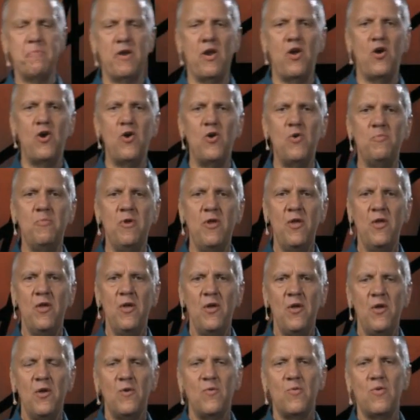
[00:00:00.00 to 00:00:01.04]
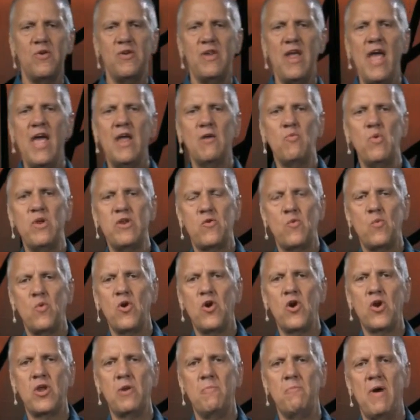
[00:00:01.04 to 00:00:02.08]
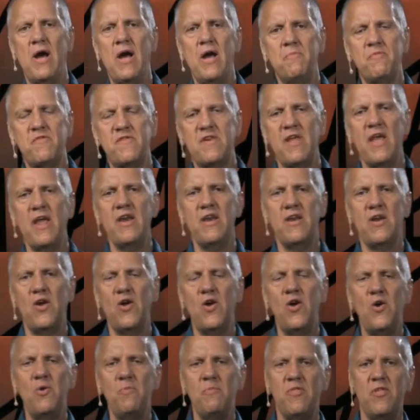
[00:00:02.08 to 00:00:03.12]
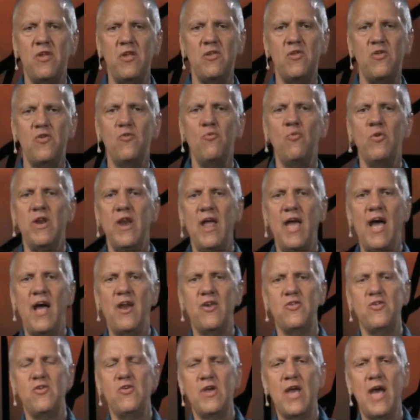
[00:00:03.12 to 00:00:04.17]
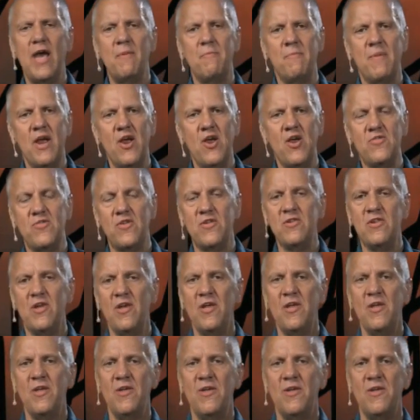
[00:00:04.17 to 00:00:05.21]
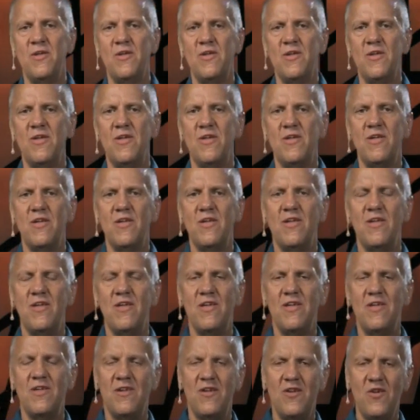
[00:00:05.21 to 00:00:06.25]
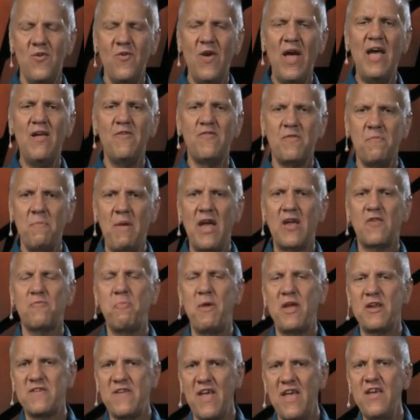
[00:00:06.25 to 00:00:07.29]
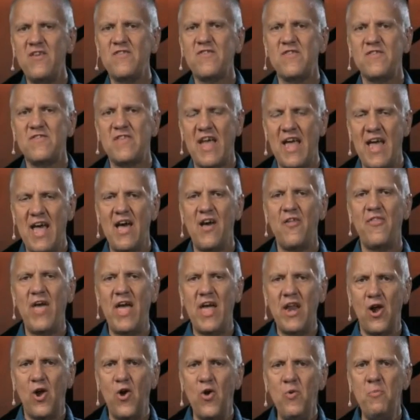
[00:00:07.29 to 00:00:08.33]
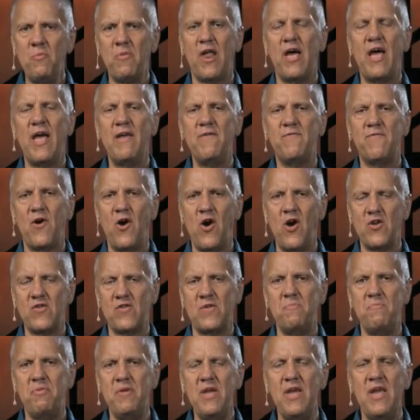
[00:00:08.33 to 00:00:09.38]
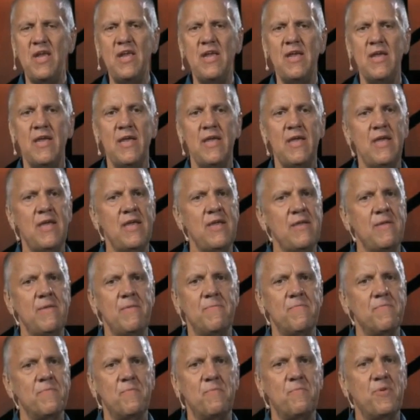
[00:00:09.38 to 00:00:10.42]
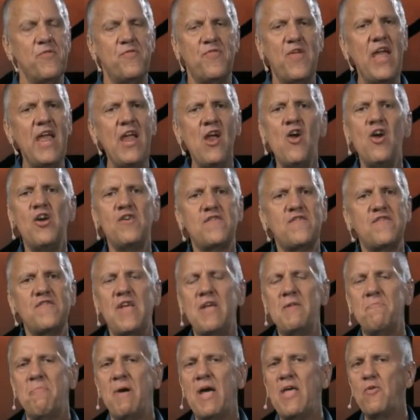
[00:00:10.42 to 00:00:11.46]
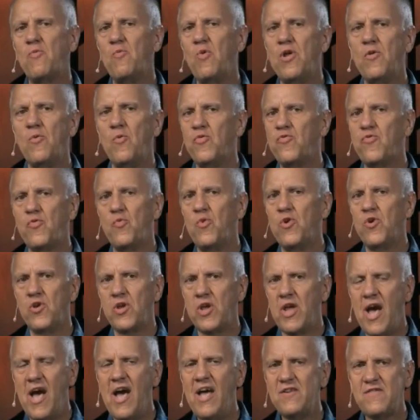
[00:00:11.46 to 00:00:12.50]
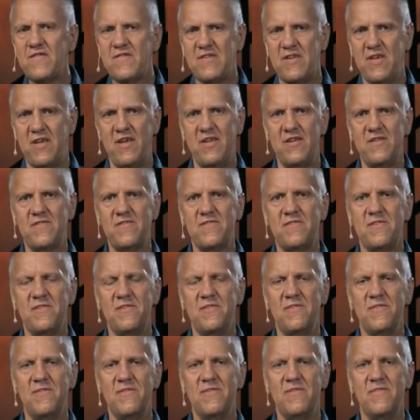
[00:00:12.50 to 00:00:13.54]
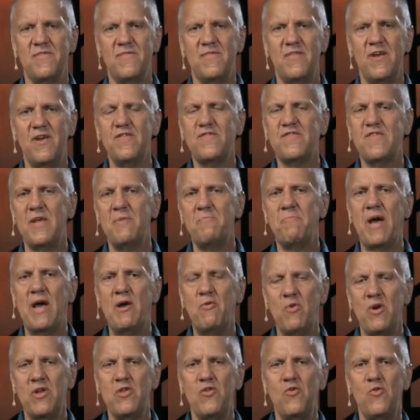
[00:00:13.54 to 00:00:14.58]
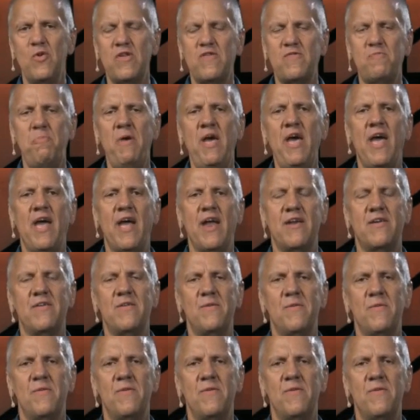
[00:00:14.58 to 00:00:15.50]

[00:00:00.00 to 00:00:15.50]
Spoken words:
in a home where dad went to work and mom stayed at home, and then you went out and you got married, then you have some expectations of how that home life ought to be, but they aren't set by what the Word of God says. They're set by what you expect.